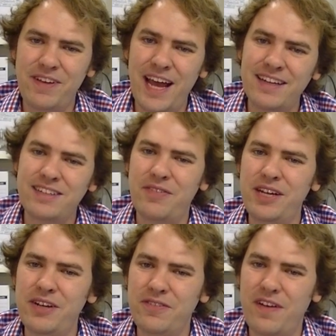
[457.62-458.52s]
CADsoft
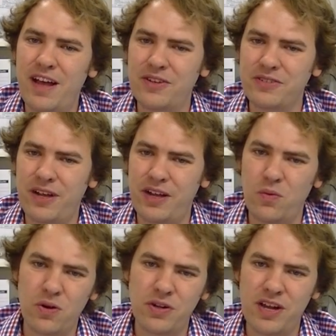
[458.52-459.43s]
Eagle files are like a
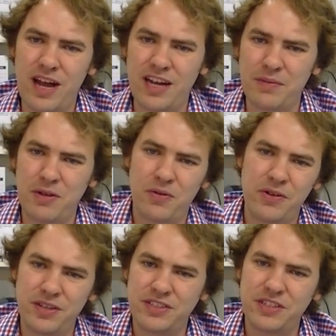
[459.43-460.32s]
Word document where
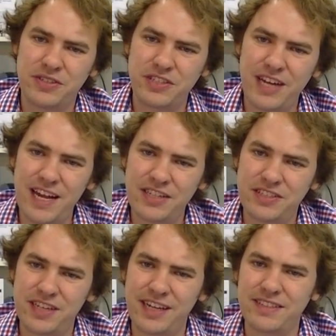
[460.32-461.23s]
you can still change
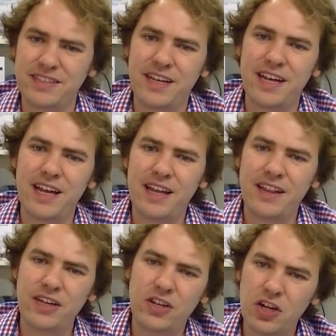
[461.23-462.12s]
things,
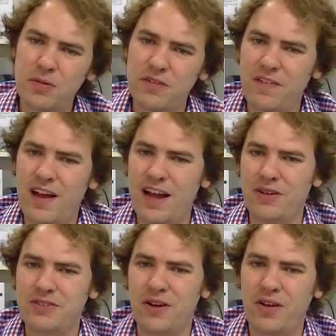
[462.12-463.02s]
then Gerber
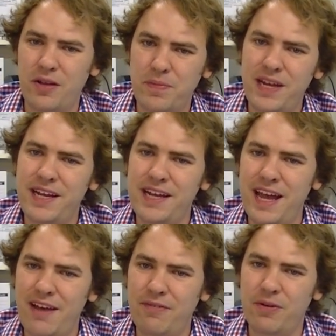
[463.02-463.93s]
files are like a
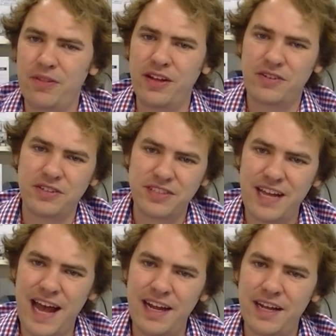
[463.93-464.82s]
PDF where things are
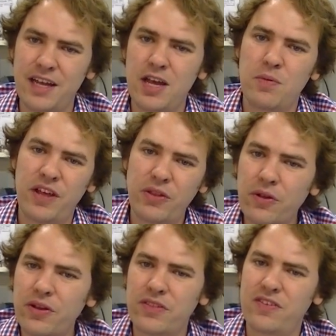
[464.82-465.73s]
static, but they
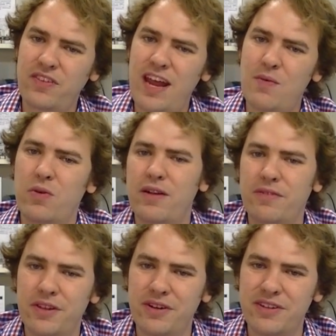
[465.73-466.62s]
look the same wherever they're